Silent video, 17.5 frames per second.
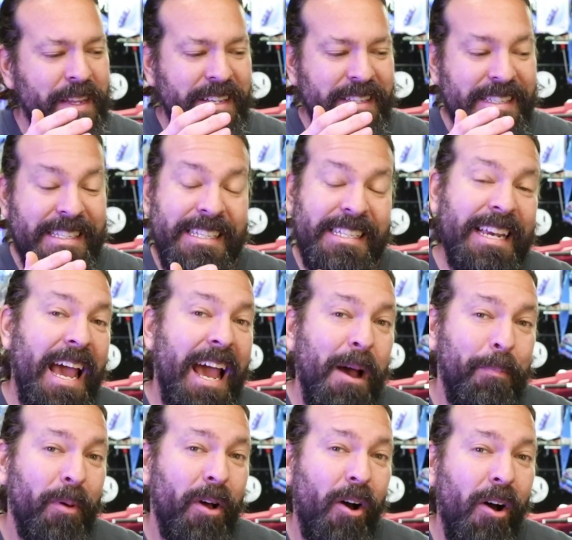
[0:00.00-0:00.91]

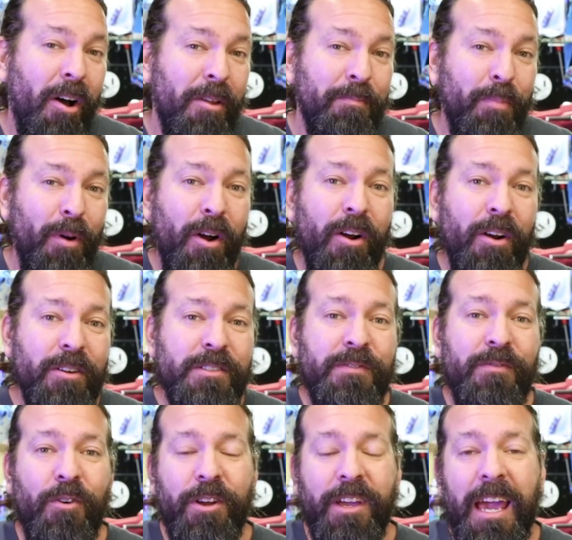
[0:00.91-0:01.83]
snap-on
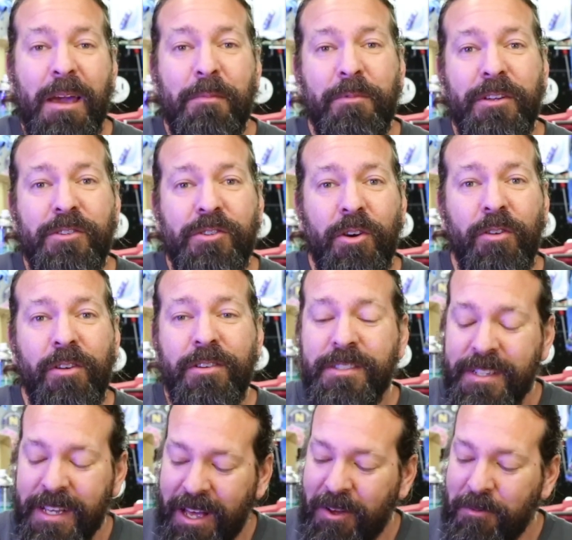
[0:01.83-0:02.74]
parts for game
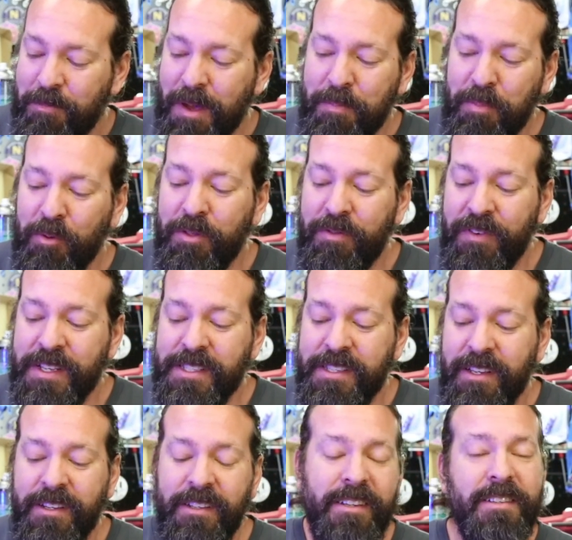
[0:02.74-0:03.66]
controllers to help people with
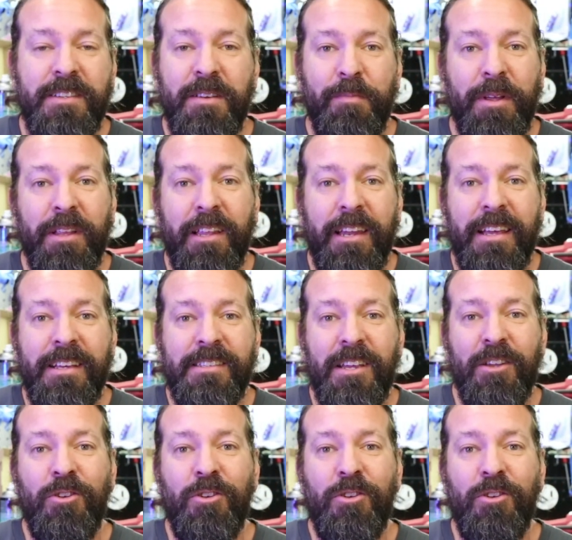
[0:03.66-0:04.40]
physical disabilities,